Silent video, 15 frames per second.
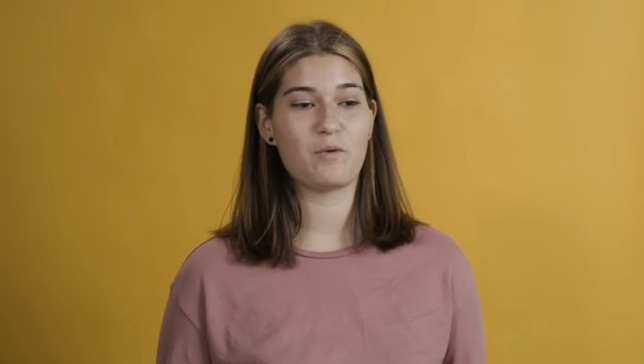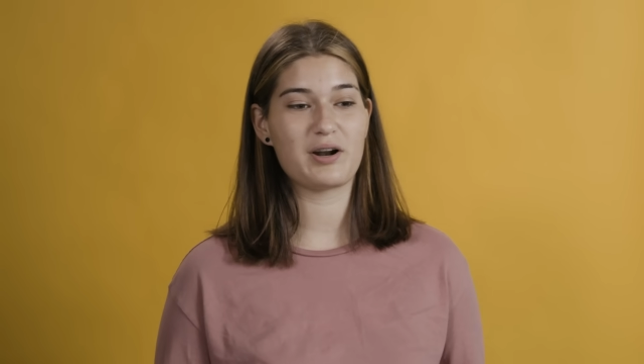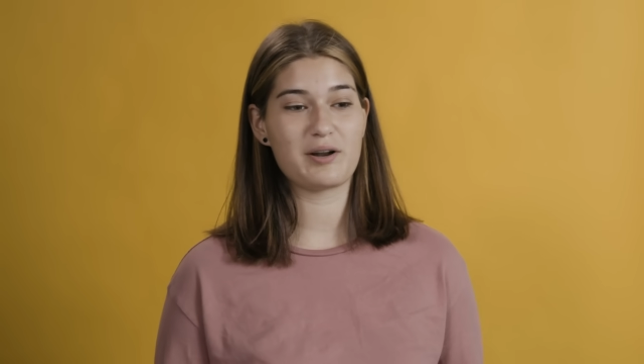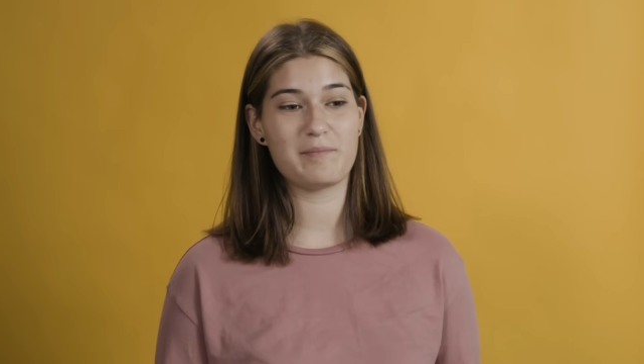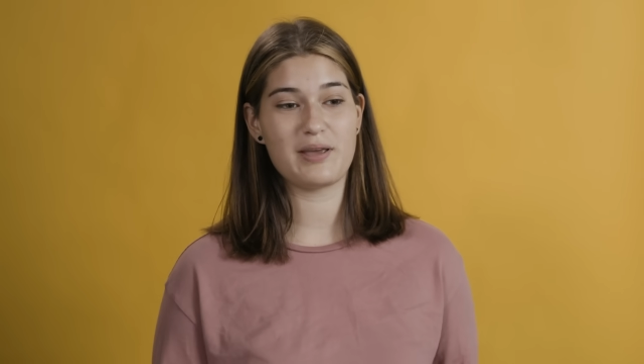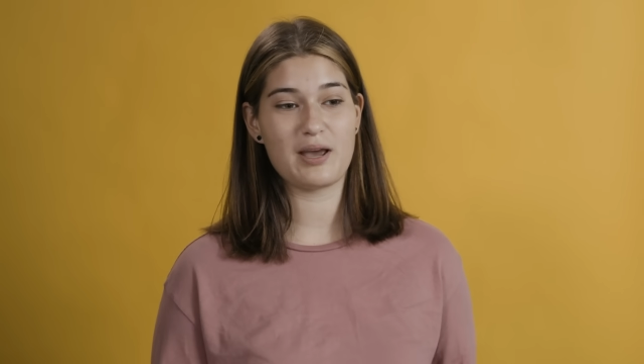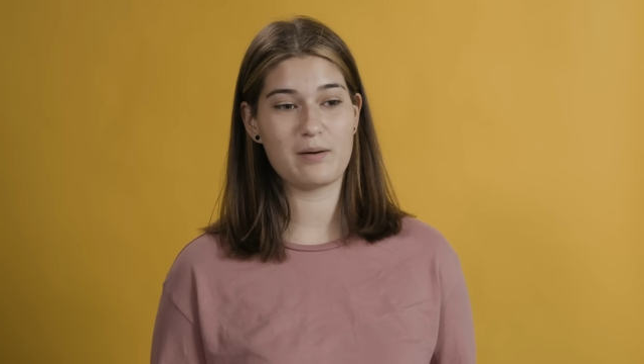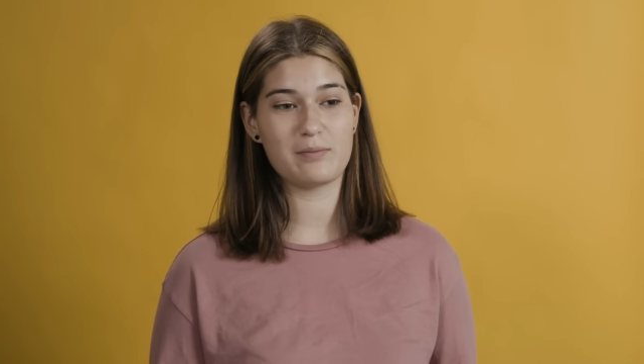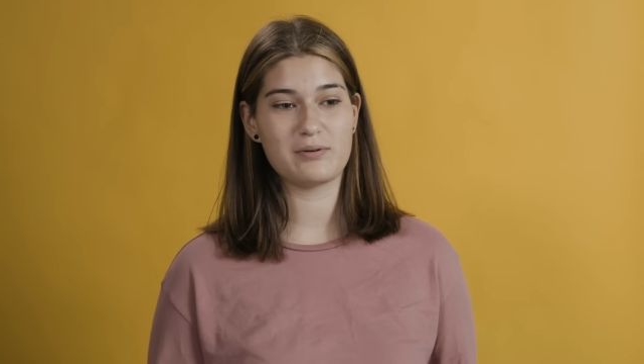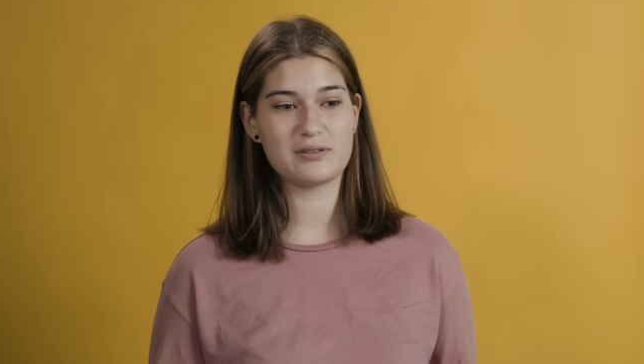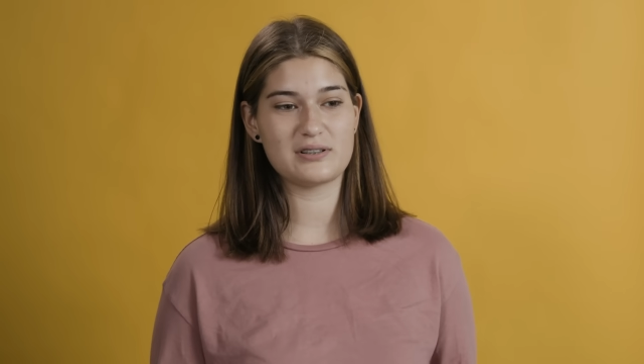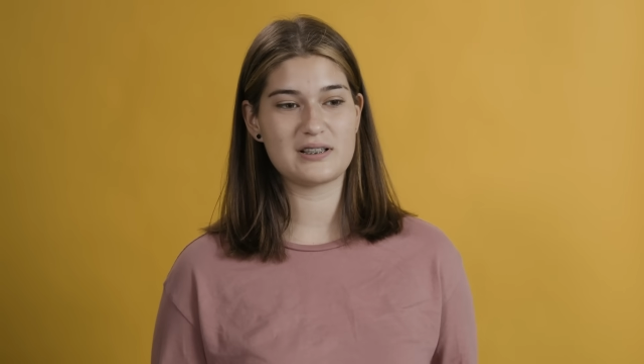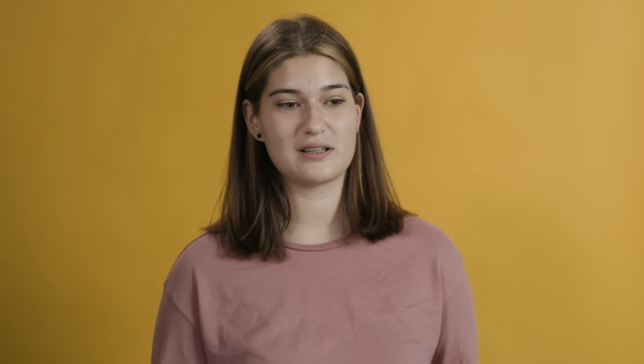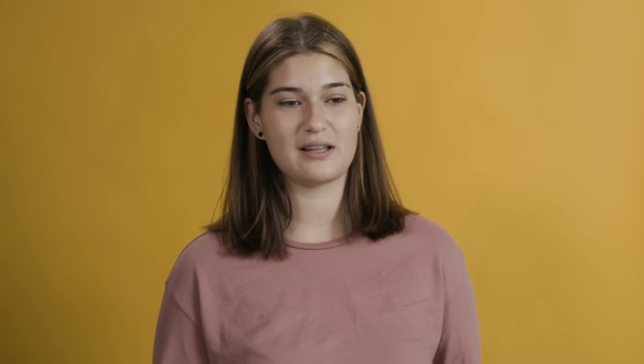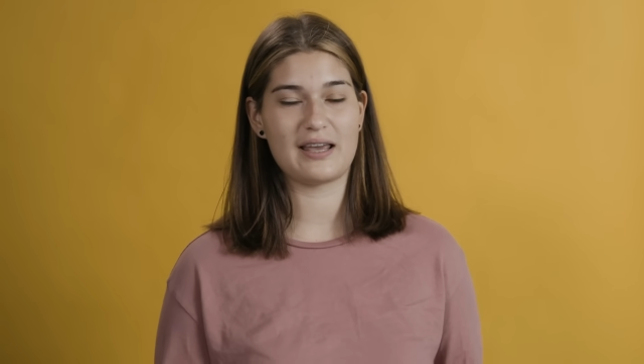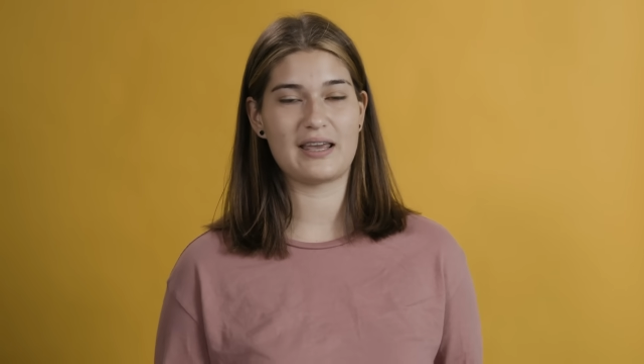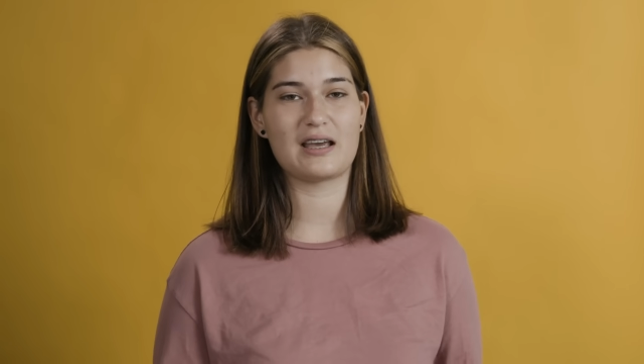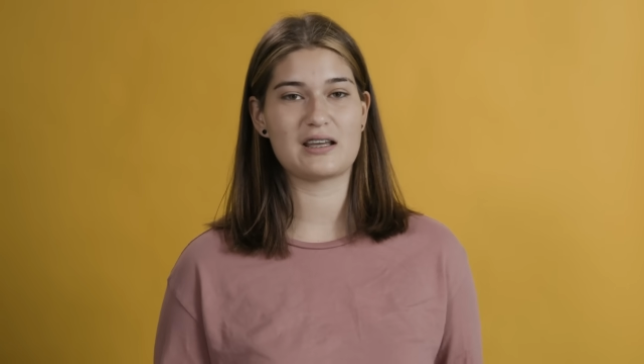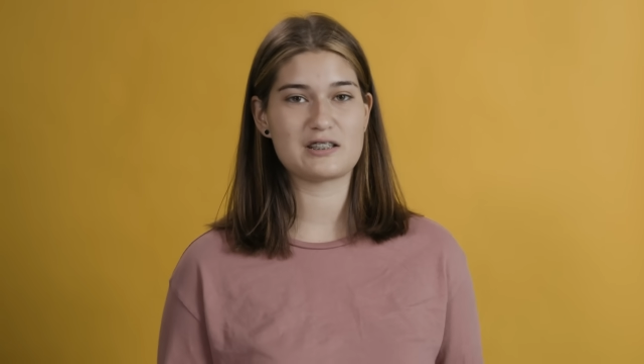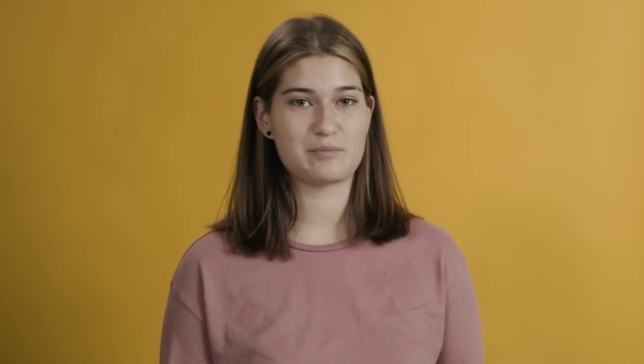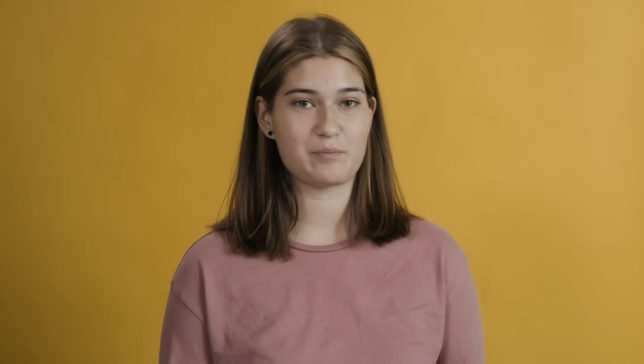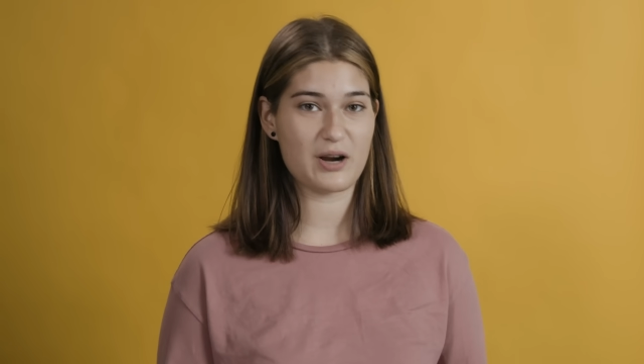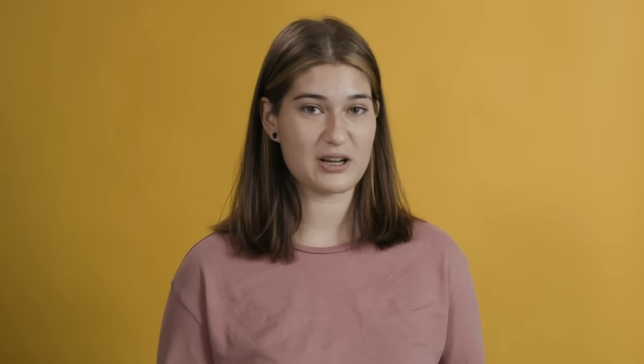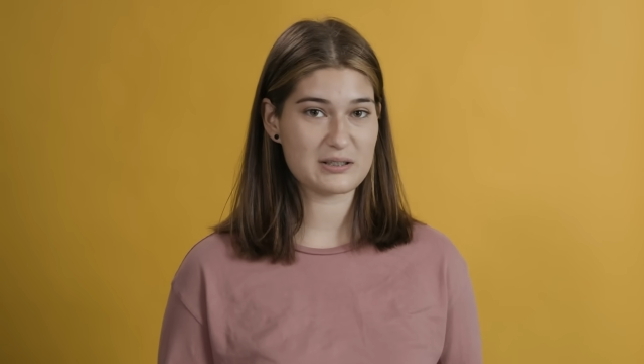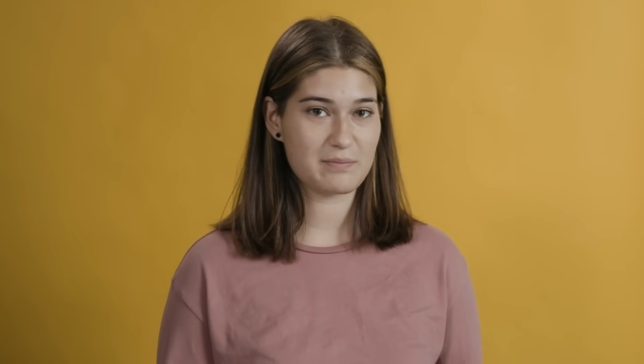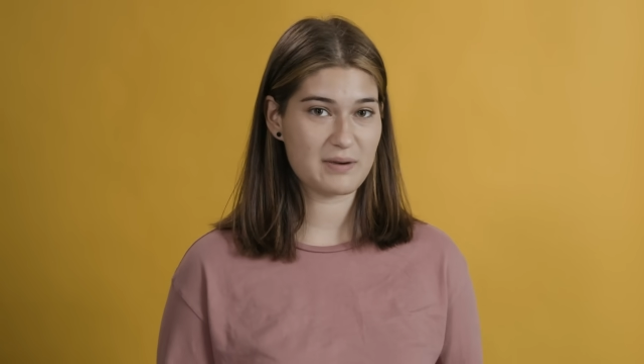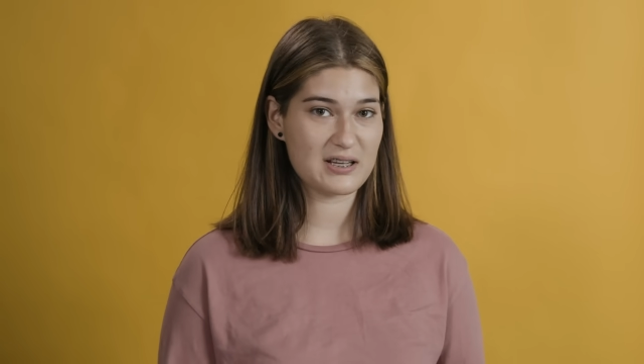want to be able to like express